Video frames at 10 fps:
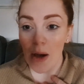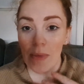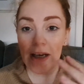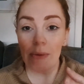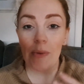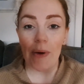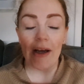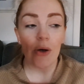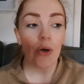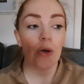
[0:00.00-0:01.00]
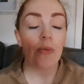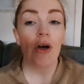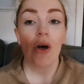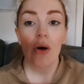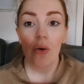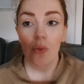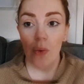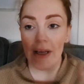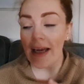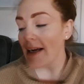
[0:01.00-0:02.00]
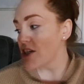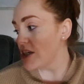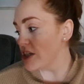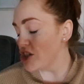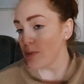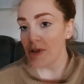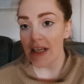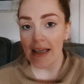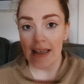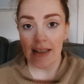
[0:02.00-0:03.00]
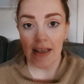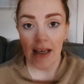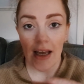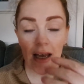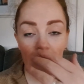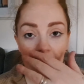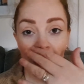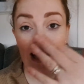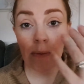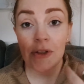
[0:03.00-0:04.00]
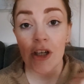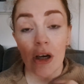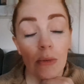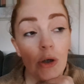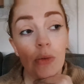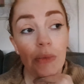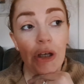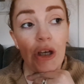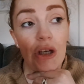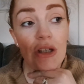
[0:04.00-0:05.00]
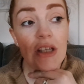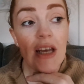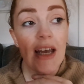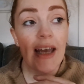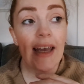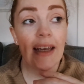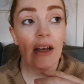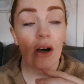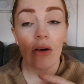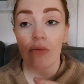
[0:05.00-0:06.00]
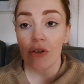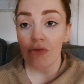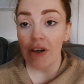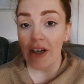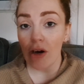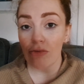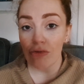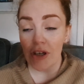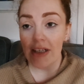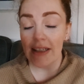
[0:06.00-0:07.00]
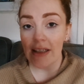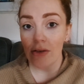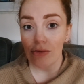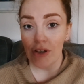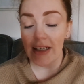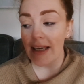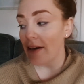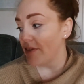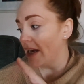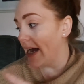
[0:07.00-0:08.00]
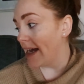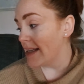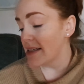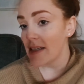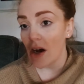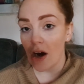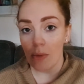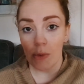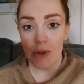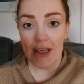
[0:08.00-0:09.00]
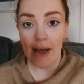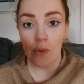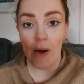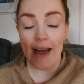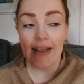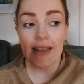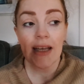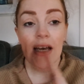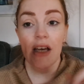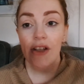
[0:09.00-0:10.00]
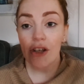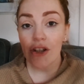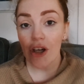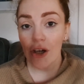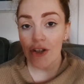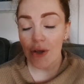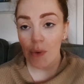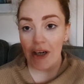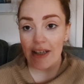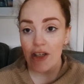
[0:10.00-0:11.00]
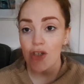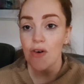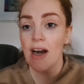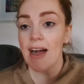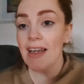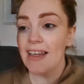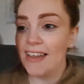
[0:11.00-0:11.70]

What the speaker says: But anyway, we're home. We actually jumped in a cab to come home because the rain got really, really heavy and Harper was getting wet. Yeah. The other girls were nice and dry.